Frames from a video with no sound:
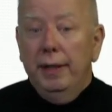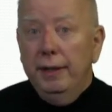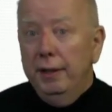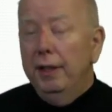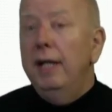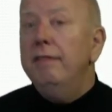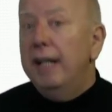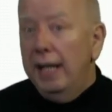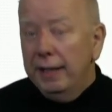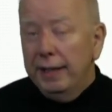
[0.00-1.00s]
And there
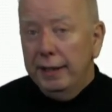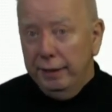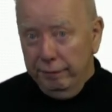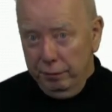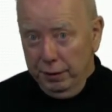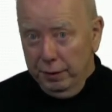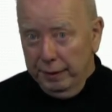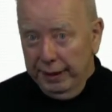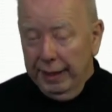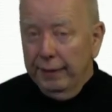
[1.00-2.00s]
I've highlighted it for
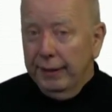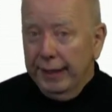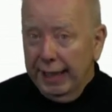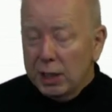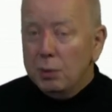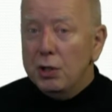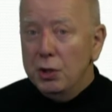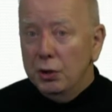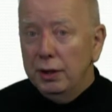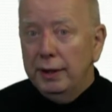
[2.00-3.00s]
you again. That's
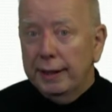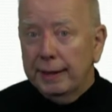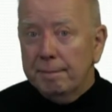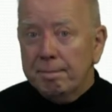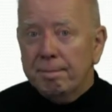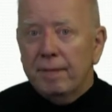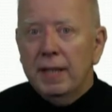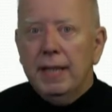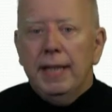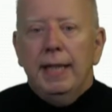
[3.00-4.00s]
what you'll click.
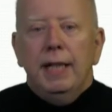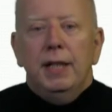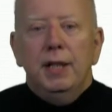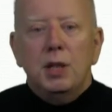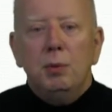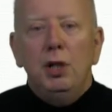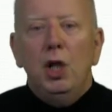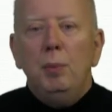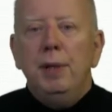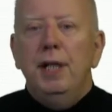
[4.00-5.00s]
This
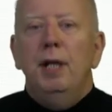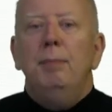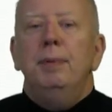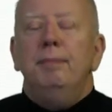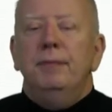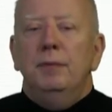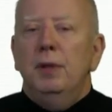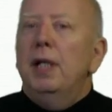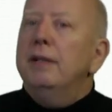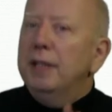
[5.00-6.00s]
will open up,
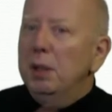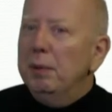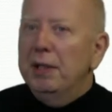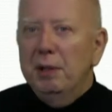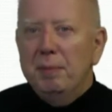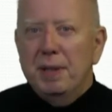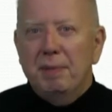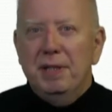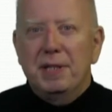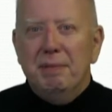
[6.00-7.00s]
well, I'll tell you what it opens
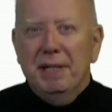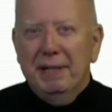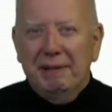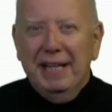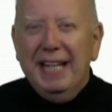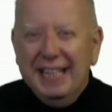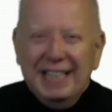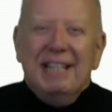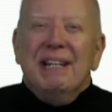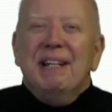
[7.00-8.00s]
up in just a minute, okay?